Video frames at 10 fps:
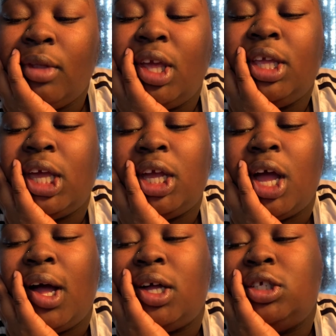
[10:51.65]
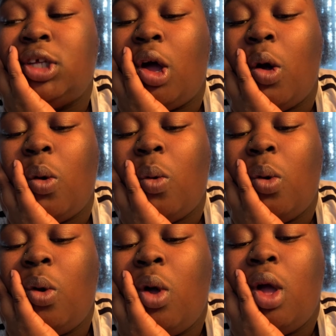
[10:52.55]
yeah y'all so
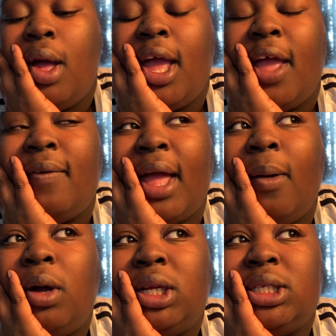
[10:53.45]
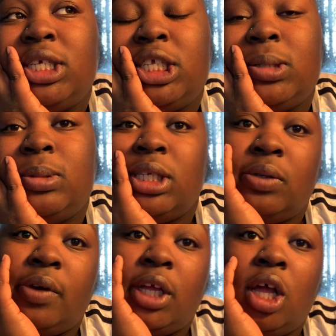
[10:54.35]
if y'all want to see some Sims
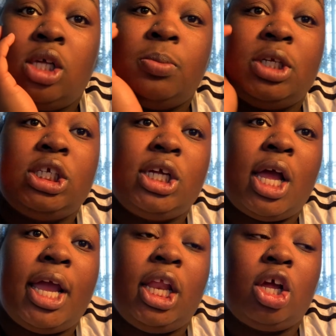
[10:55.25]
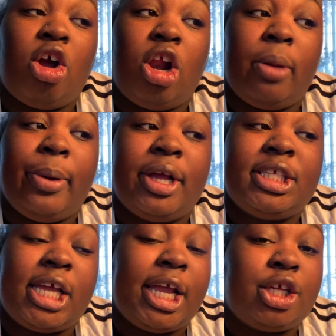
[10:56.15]
videos, make sure y'all hit the card up here
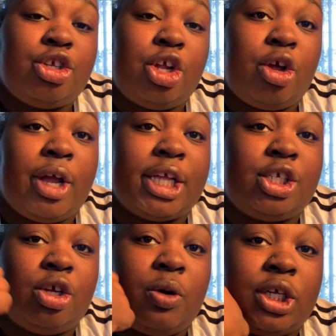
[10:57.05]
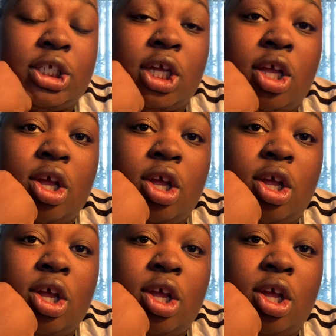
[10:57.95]
say yes or no, answer the question.